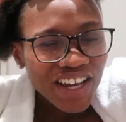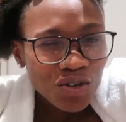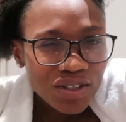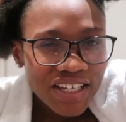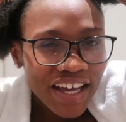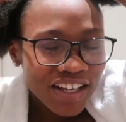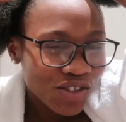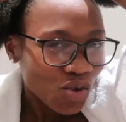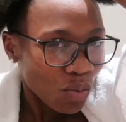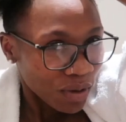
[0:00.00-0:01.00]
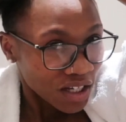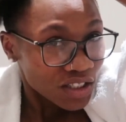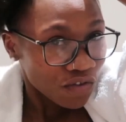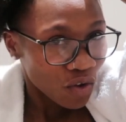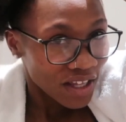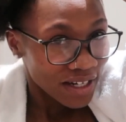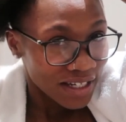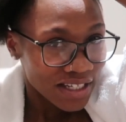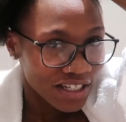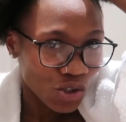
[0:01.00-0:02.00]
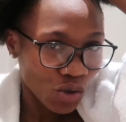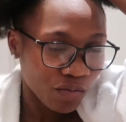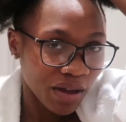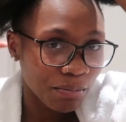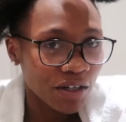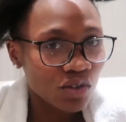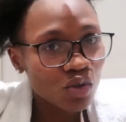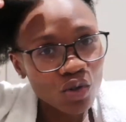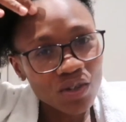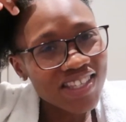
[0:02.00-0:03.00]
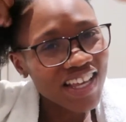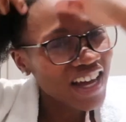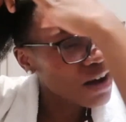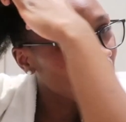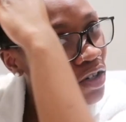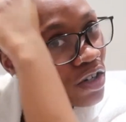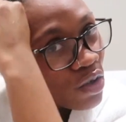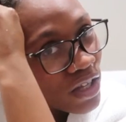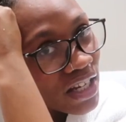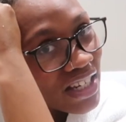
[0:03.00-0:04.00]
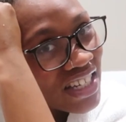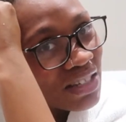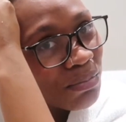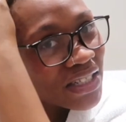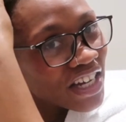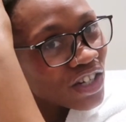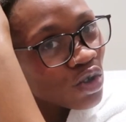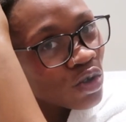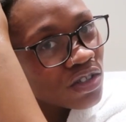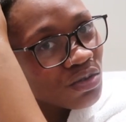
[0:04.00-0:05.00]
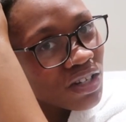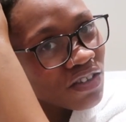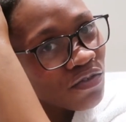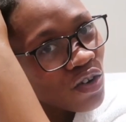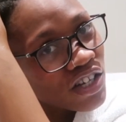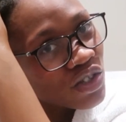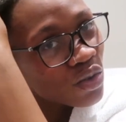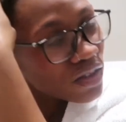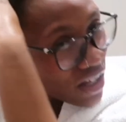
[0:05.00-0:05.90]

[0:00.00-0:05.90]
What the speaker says: don't care so much for the neatness of my Bantu knots. They come out looking neat, but I don't really focus on